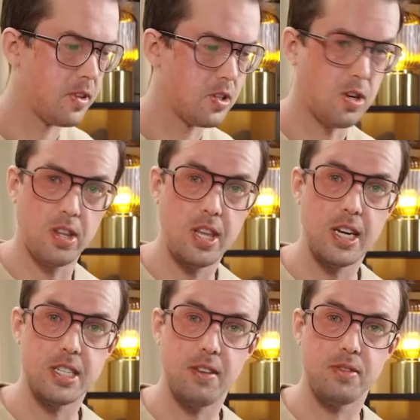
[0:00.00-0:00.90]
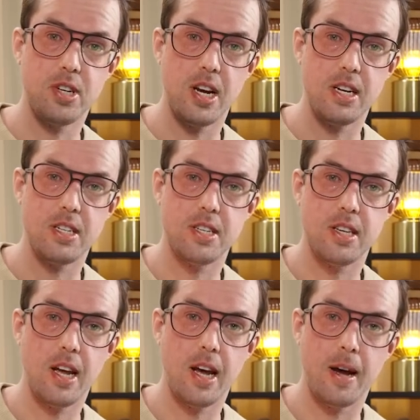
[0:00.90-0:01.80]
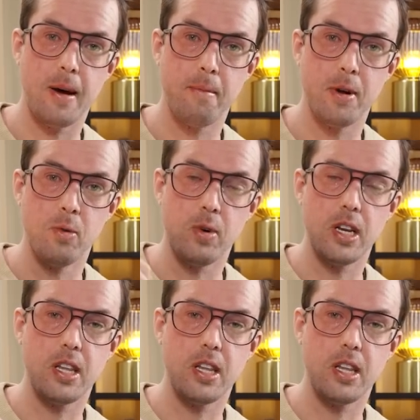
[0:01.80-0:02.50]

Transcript: So things have changed, but one